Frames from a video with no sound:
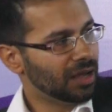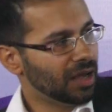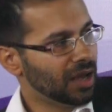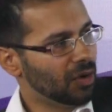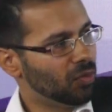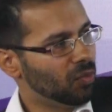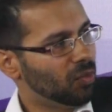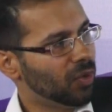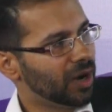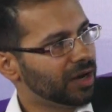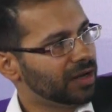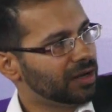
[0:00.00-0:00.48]

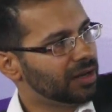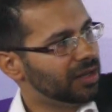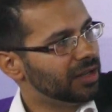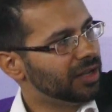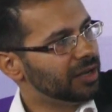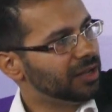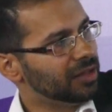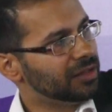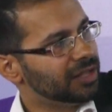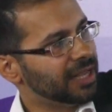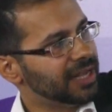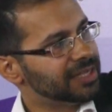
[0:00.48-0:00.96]
what
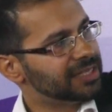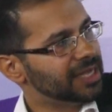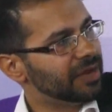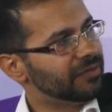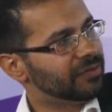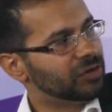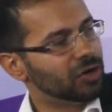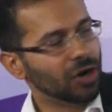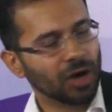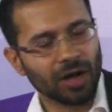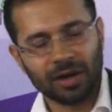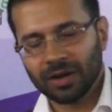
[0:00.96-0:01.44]
little things I've
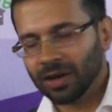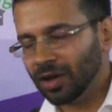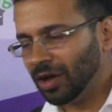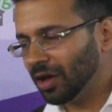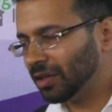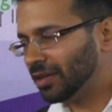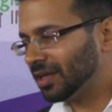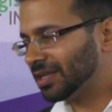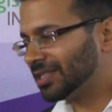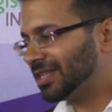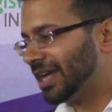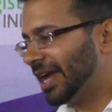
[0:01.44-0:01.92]
drawn on
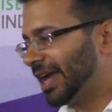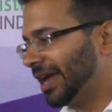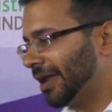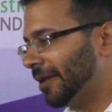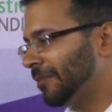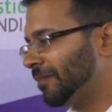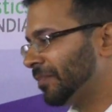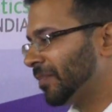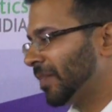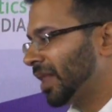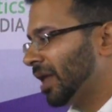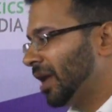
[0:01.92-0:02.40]
the side,
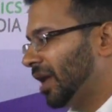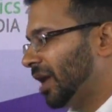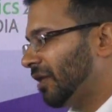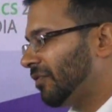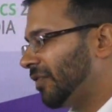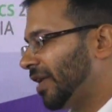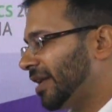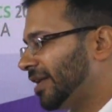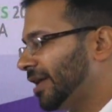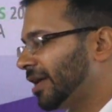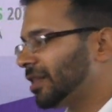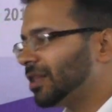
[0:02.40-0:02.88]
if
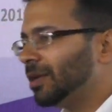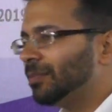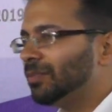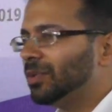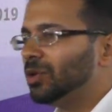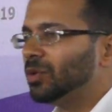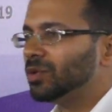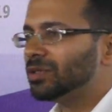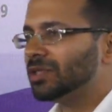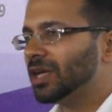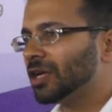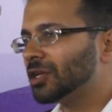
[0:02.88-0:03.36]
I take the
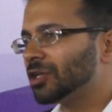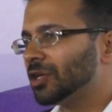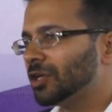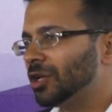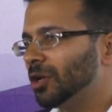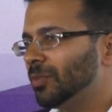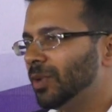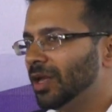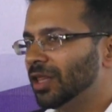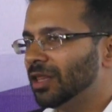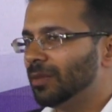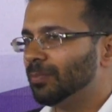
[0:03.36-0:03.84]
blue section to
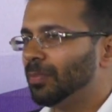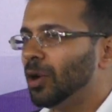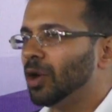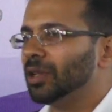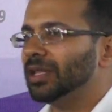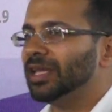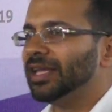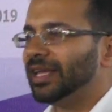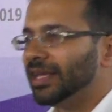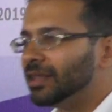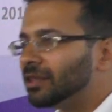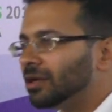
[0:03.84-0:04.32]
be the
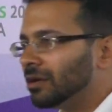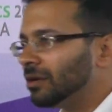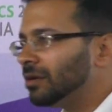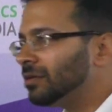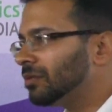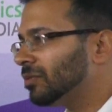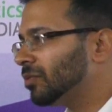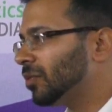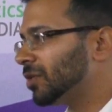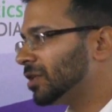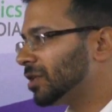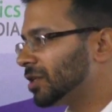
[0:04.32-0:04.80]
polyether,
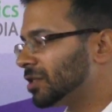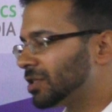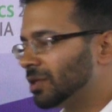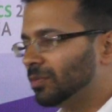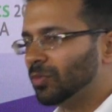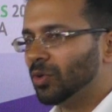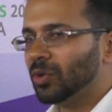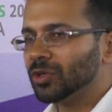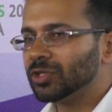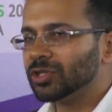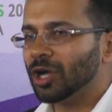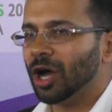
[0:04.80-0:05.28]
which is the
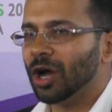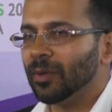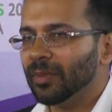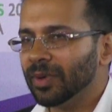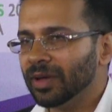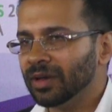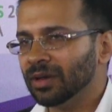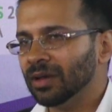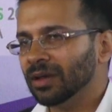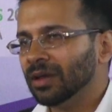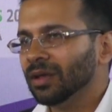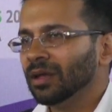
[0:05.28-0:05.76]
most
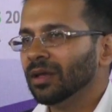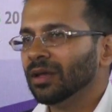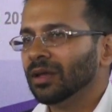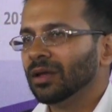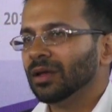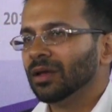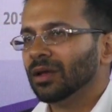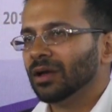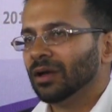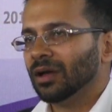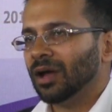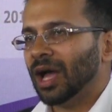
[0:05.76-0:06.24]
common
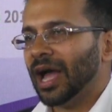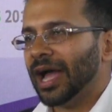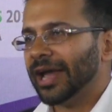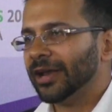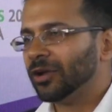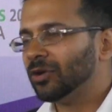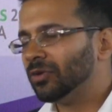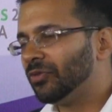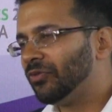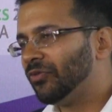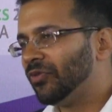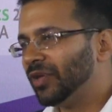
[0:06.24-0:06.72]

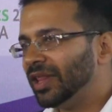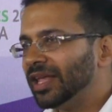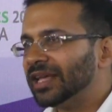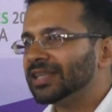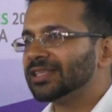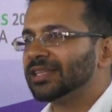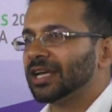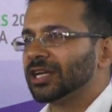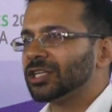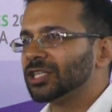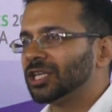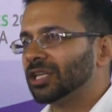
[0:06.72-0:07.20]
hydrophilic
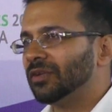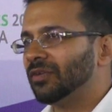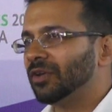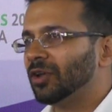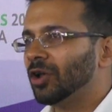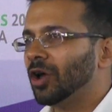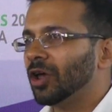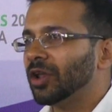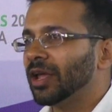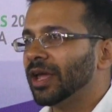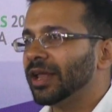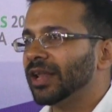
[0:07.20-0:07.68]
section of a
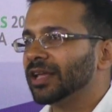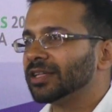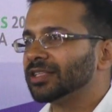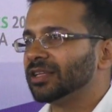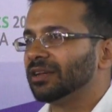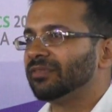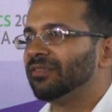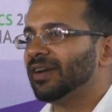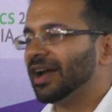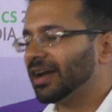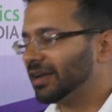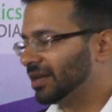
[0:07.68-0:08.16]
non-ionic
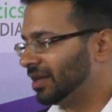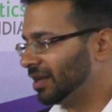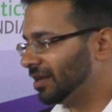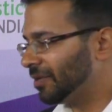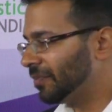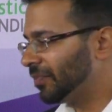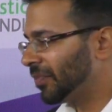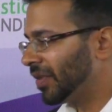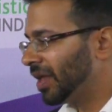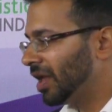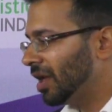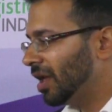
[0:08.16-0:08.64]
surfactant,
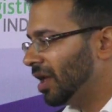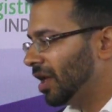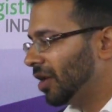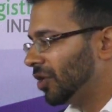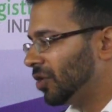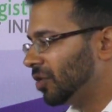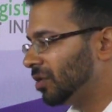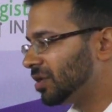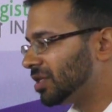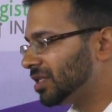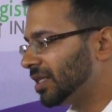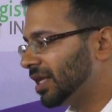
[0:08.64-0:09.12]

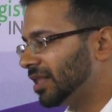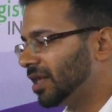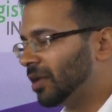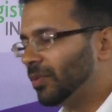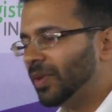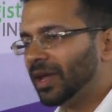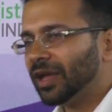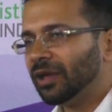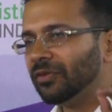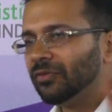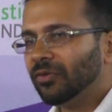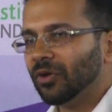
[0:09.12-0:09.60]
you'll see that
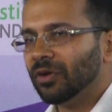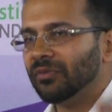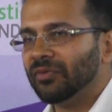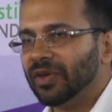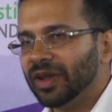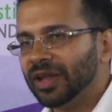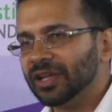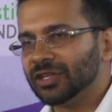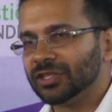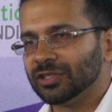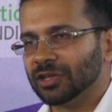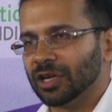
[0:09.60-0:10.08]
we can form
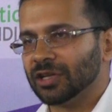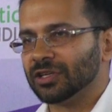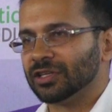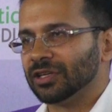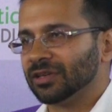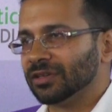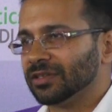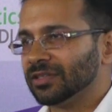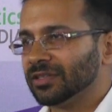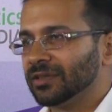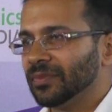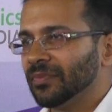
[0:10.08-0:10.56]
various
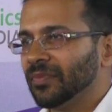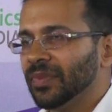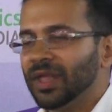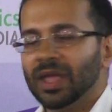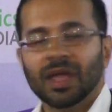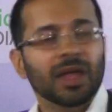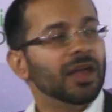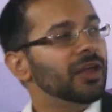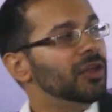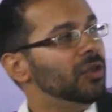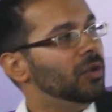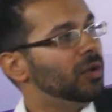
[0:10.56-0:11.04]
structures.
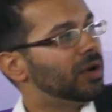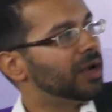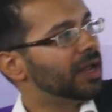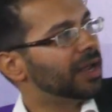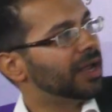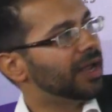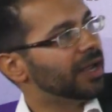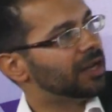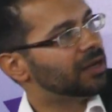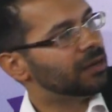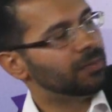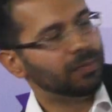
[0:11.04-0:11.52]
You can
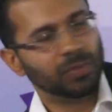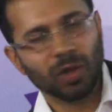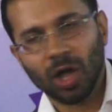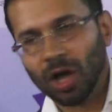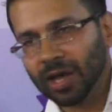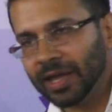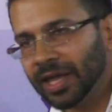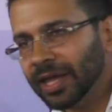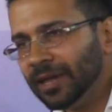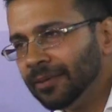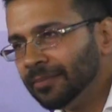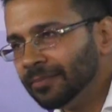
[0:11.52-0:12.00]
get
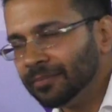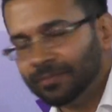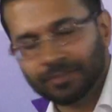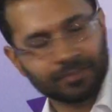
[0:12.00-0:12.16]
blocky,